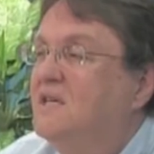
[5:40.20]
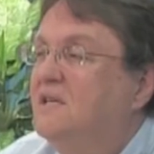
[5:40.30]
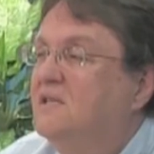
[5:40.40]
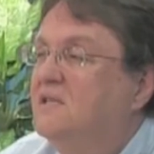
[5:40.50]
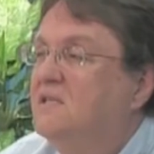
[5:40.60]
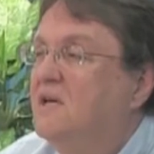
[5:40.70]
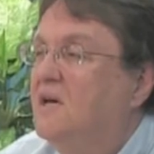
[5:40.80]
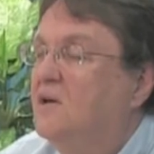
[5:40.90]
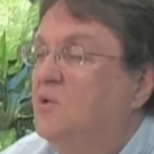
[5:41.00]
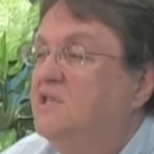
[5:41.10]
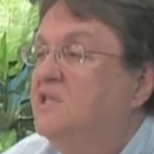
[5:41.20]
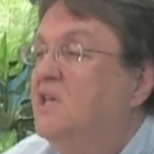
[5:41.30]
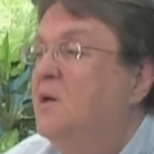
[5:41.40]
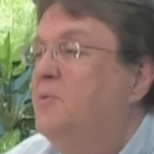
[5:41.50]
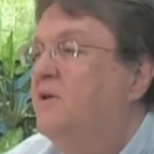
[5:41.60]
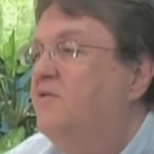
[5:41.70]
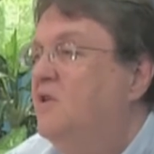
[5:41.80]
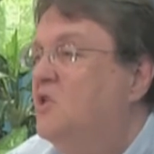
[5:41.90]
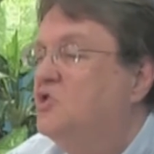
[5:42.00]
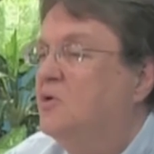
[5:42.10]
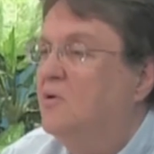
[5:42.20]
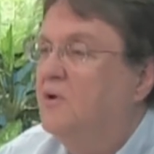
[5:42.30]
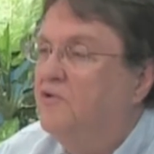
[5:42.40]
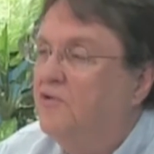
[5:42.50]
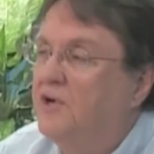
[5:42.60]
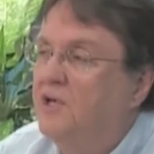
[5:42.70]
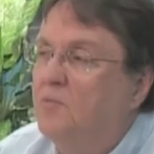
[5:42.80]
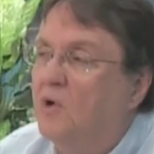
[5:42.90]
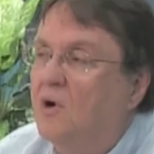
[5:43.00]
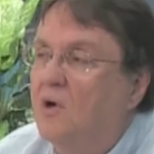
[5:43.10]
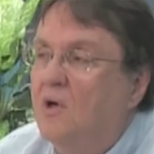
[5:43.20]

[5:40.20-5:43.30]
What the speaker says: can detect. We see him in a vision or a dream, or